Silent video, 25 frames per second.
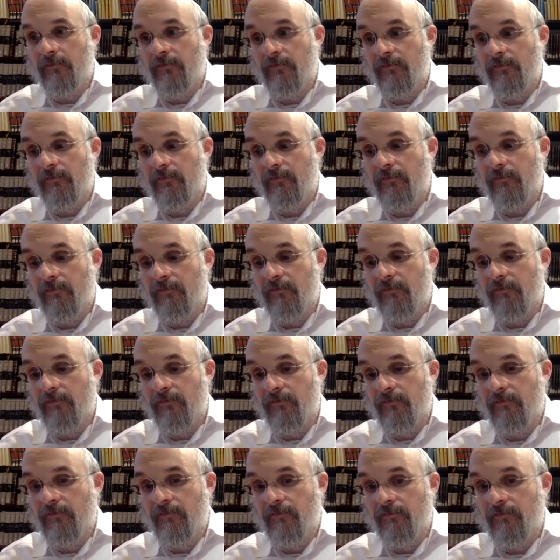
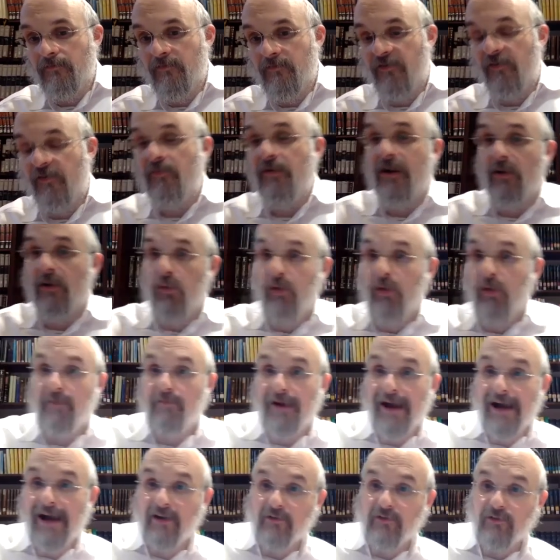there, we'll
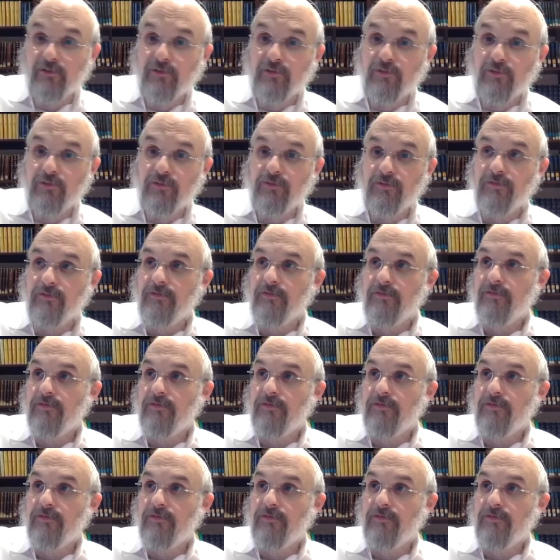get back to